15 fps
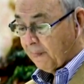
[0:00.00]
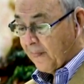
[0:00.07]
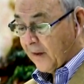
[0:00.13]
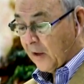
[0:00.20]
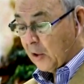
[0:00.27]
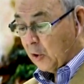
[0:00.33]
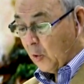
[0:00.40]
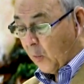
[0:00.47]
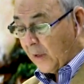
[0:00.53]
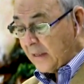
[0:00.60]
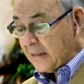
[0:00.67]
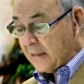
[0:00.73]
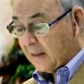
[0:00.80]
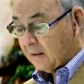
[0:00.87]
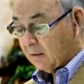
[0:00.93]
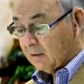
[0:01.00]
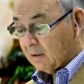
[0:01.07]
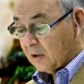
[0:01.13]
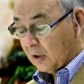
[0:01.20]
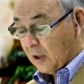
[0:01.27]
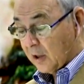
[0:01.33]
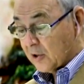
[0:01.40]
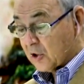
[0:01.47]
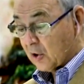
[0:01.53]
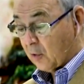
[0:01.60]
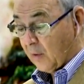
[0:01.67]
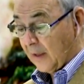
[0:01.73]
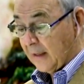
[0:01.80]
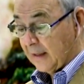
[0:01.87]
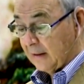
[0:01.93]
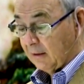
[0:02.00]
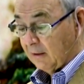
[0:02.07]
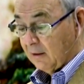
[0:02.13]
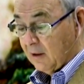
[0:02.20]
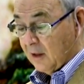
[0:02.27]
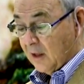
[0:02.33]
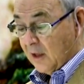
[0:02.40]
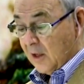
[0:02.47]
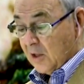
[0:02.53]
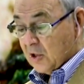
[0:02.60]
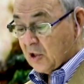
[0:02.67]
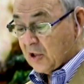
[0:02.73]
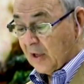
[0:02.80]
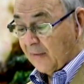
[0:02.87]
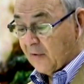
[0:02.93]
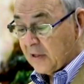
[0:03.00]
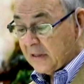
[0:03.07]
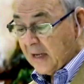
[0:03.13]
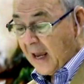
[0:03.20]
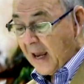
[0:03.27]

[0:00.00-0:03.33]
then anoint it to consecrate it. Seven